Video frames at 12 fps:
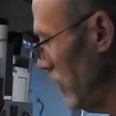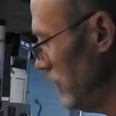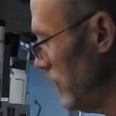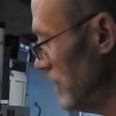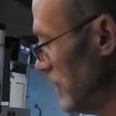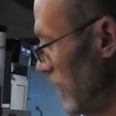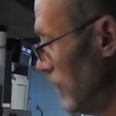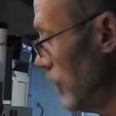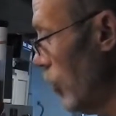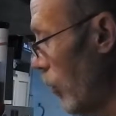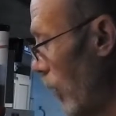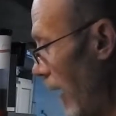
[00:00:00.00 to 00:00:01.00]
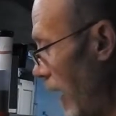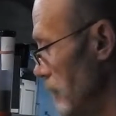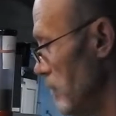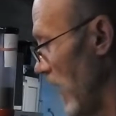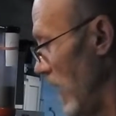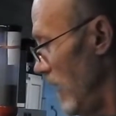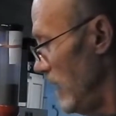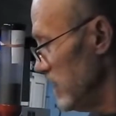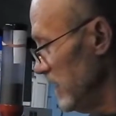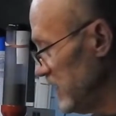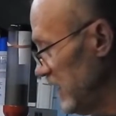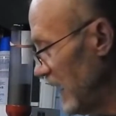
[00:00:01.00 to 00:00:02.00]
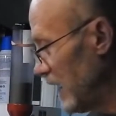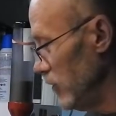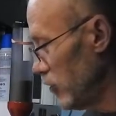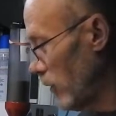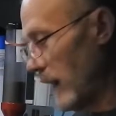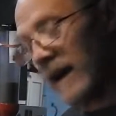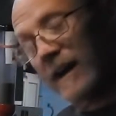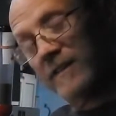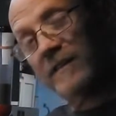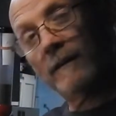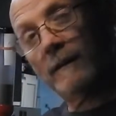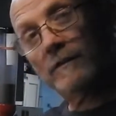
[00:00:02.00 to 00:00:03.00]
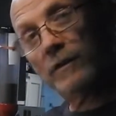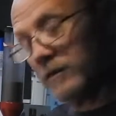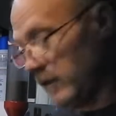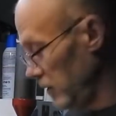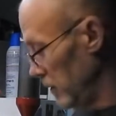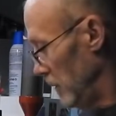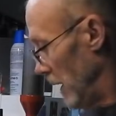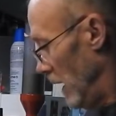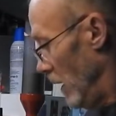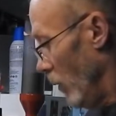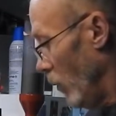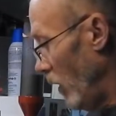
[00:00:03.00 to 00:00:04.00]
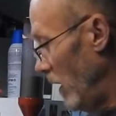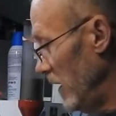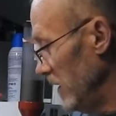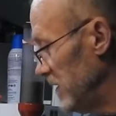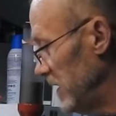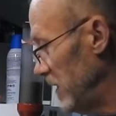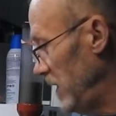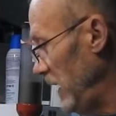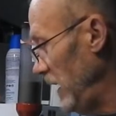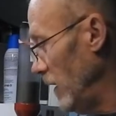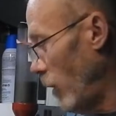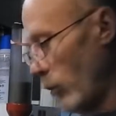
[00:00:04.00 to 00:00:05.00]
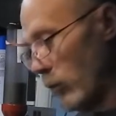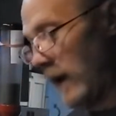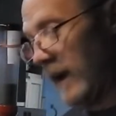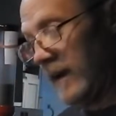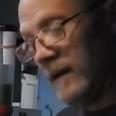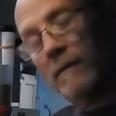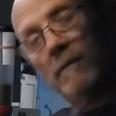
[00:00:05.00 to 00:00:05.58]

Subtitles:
It just doesn't go away. The second trick I saw on YouTube was the O-ring.